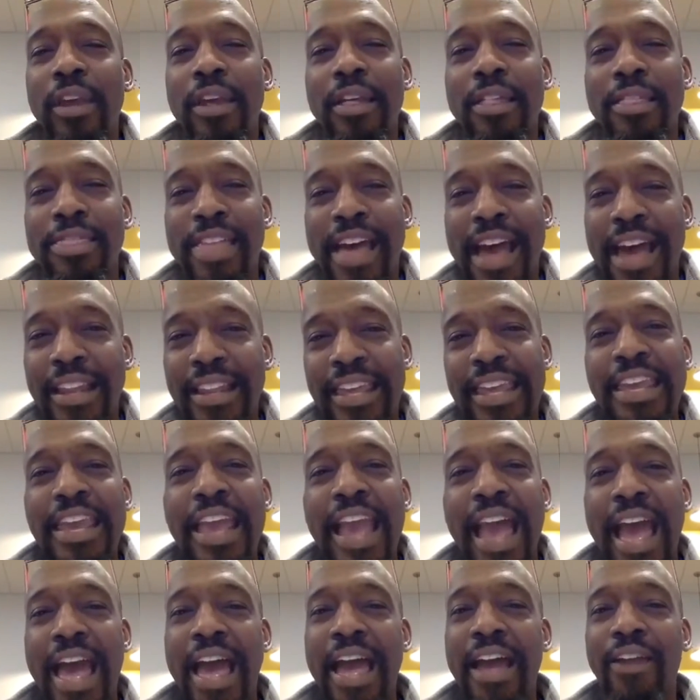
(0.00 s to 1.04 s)
that he
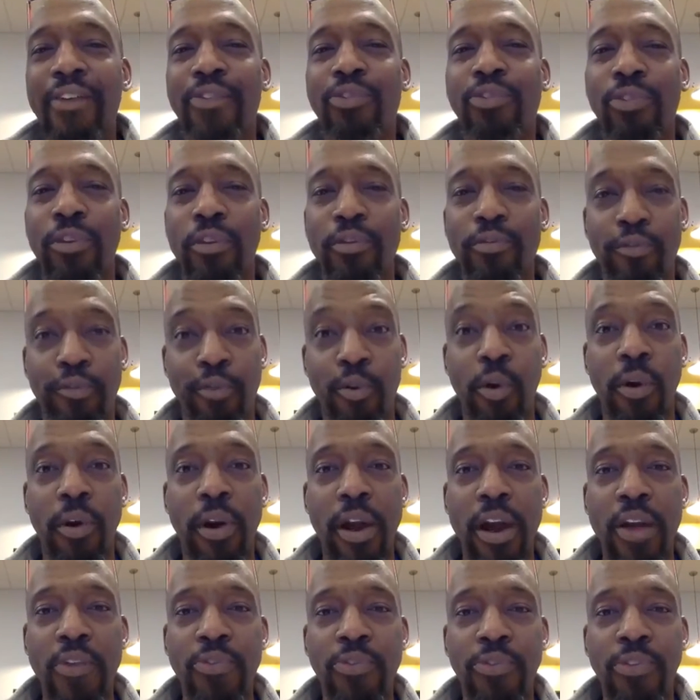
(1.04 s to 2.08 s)
has for
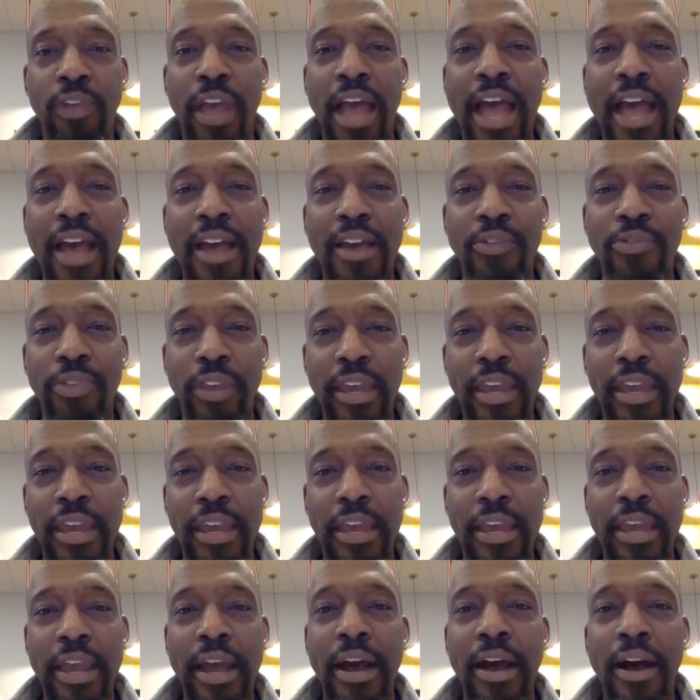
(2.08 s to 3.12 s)
us as
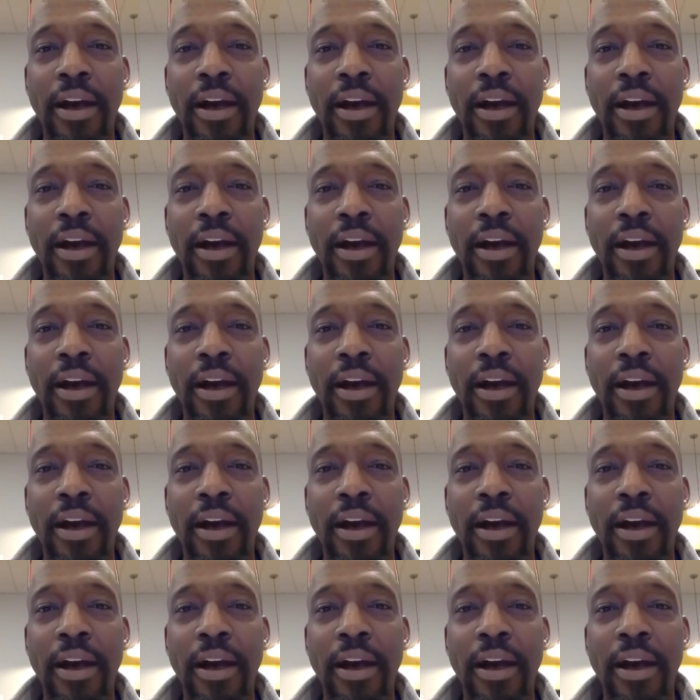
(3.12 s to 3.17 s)
a